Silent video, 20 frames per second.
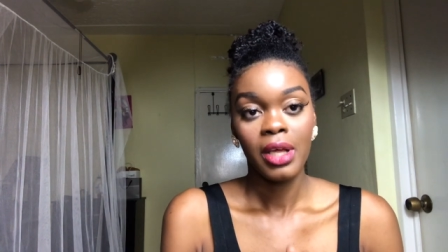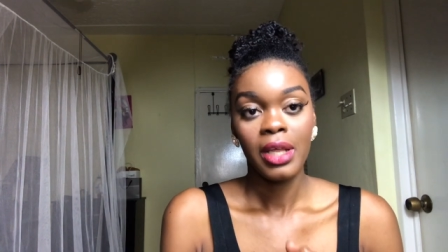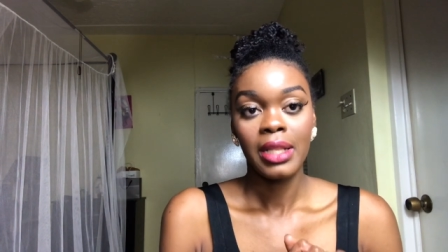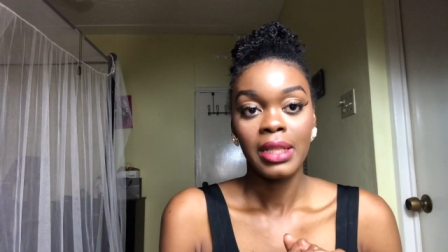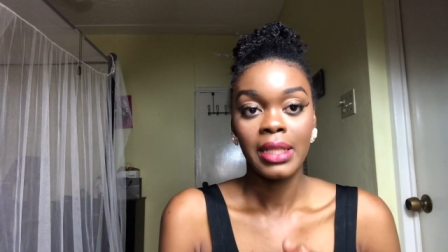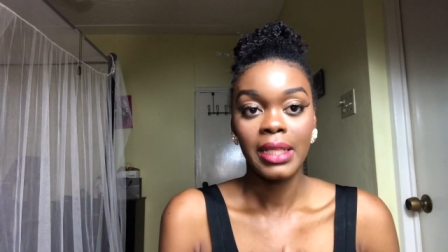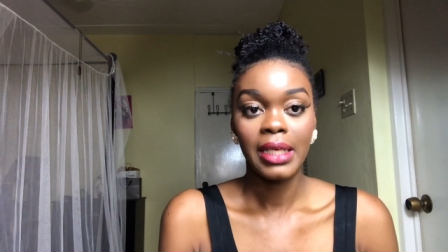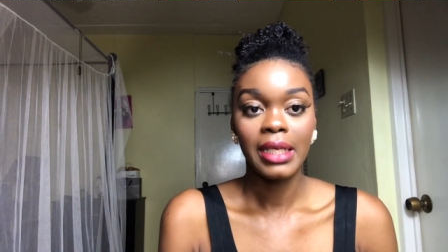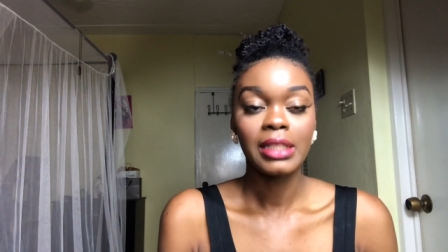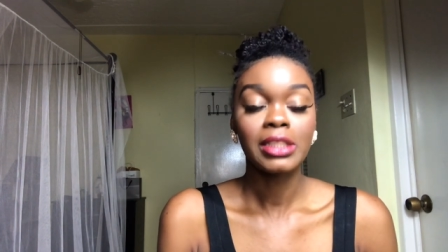
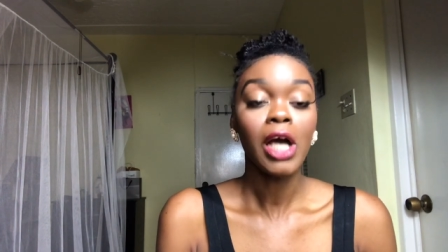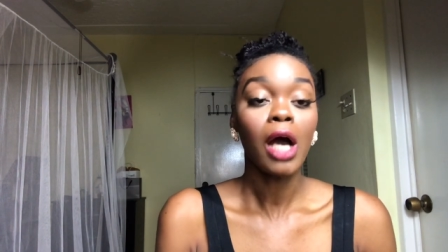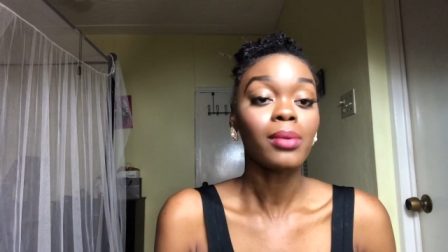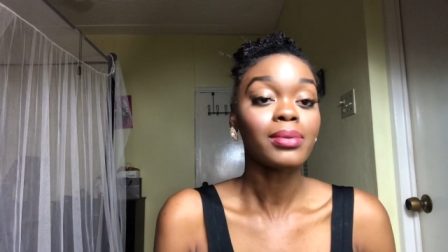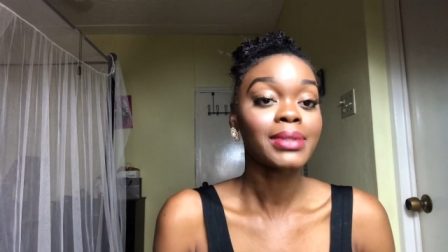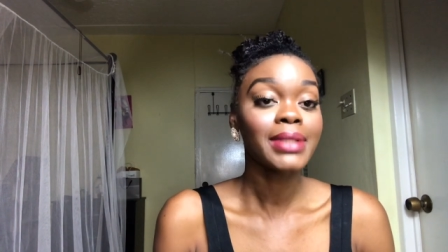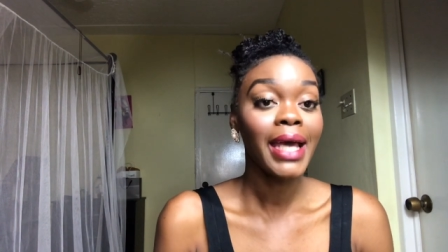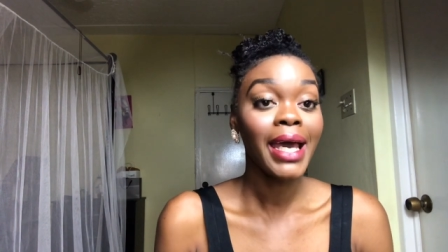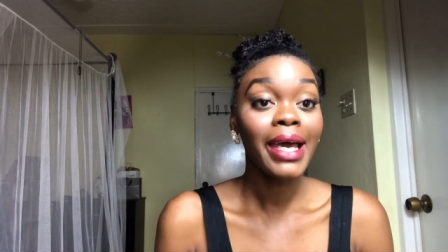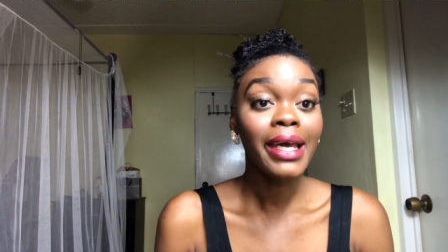the top
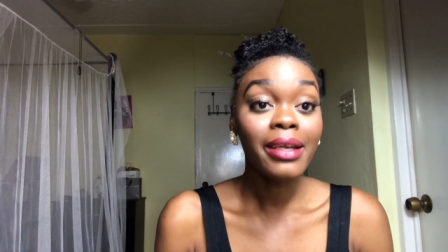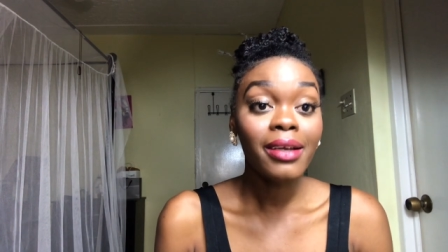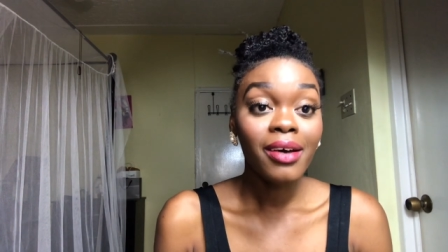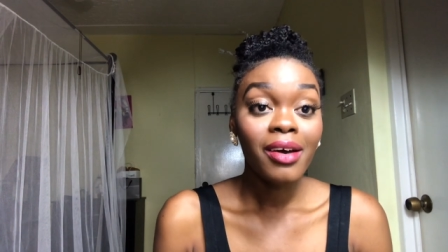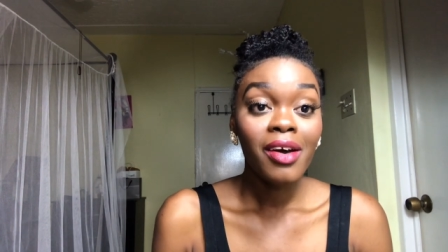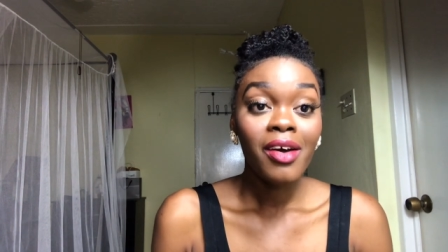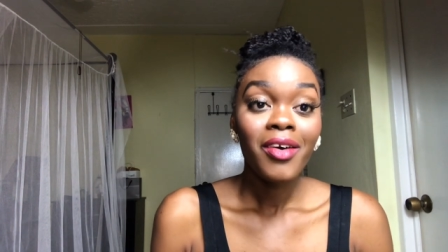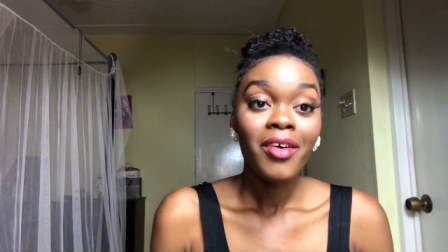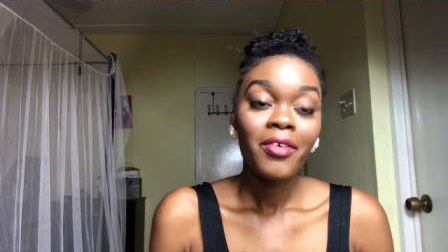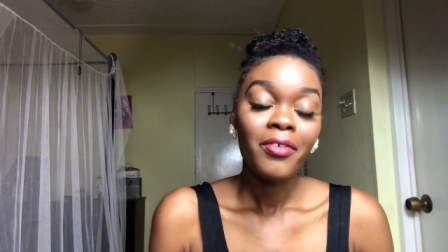ten
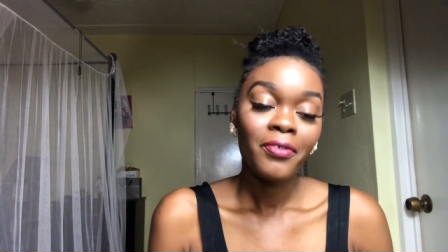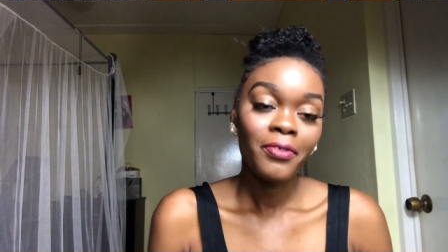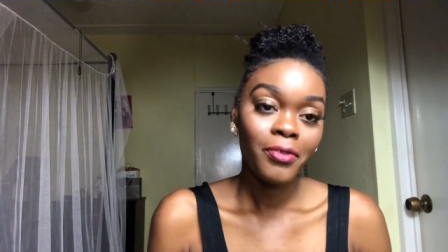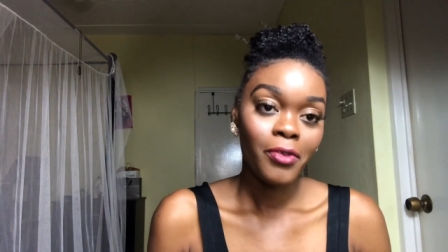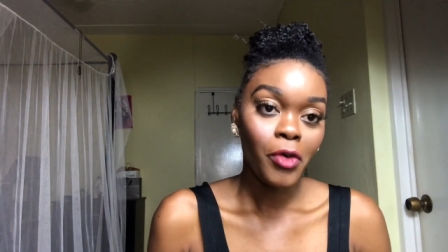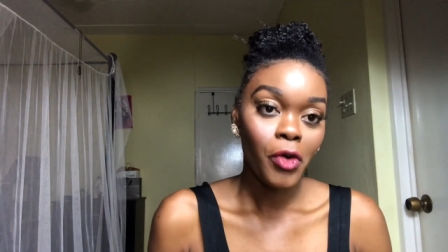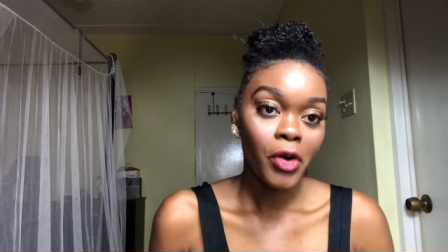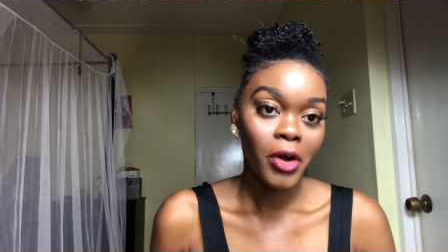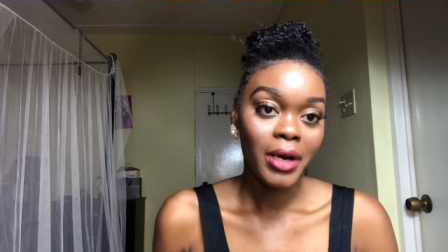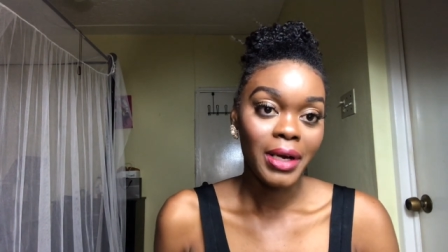
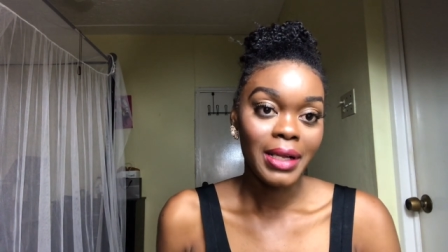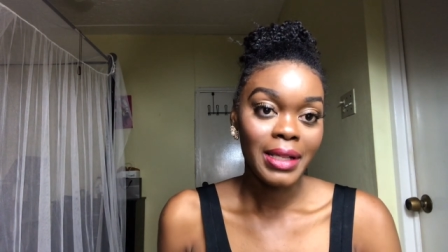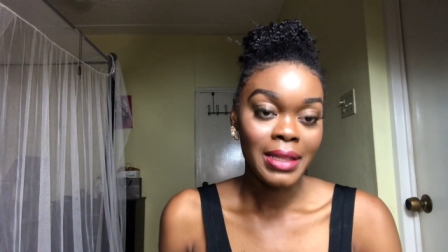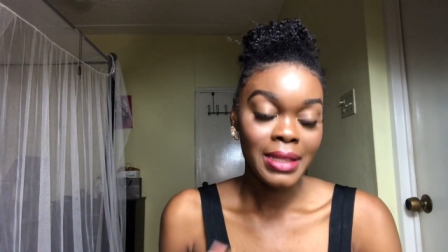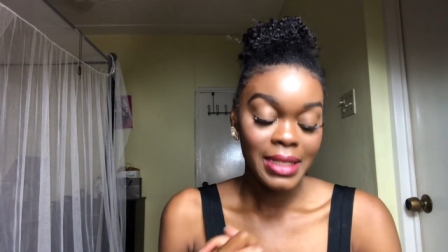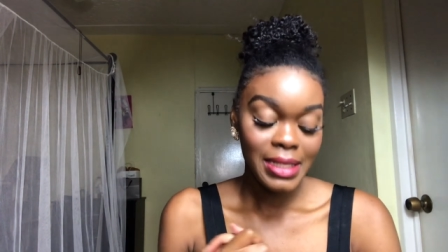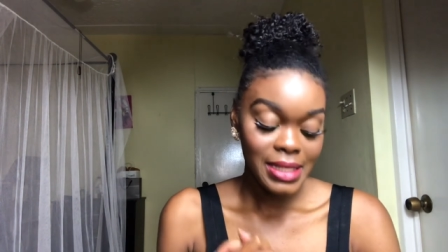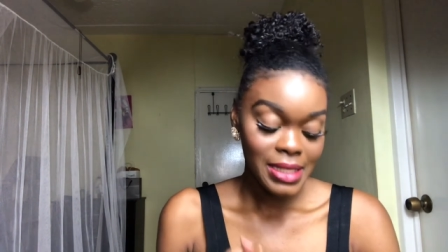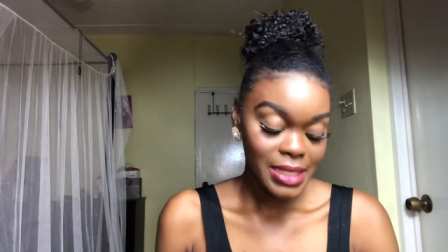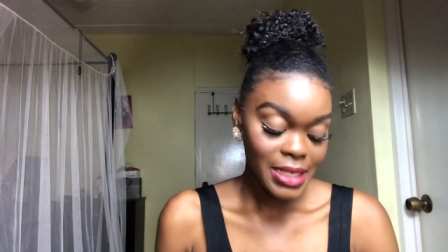for
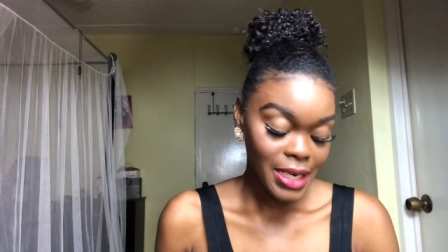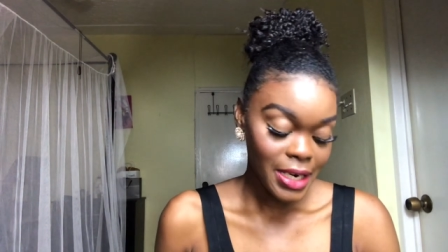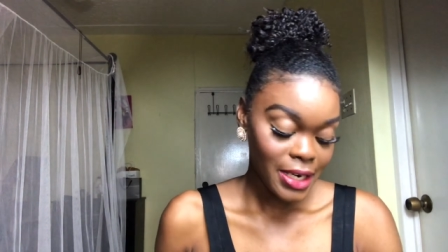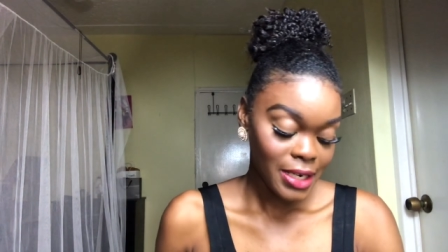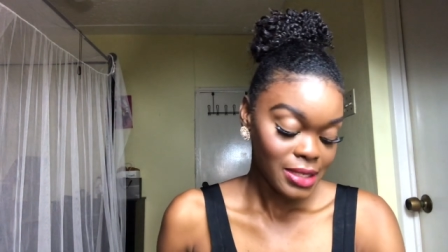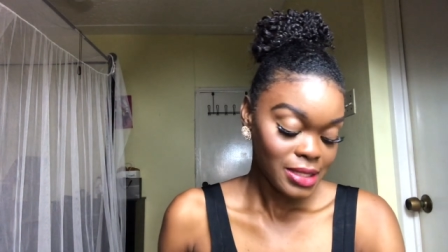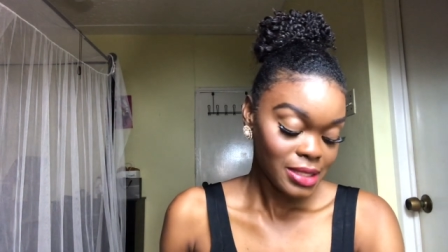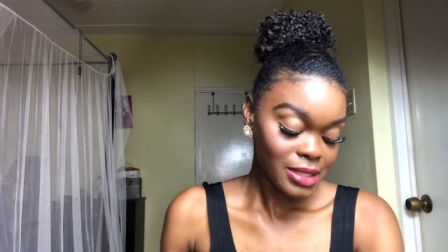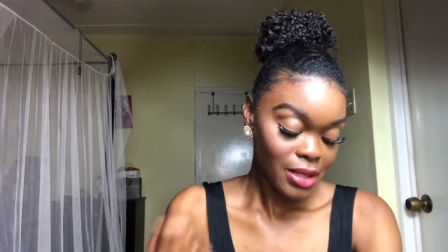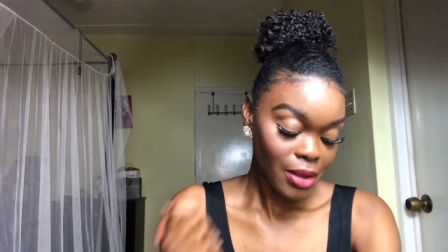this
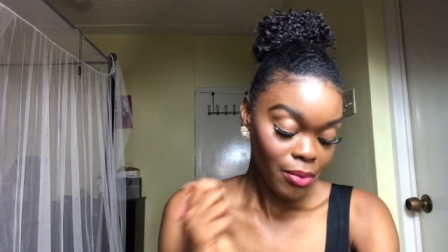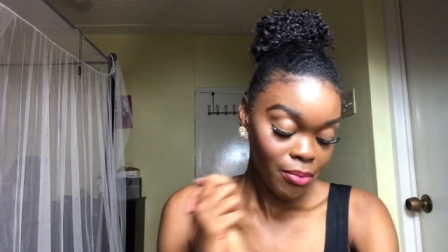year's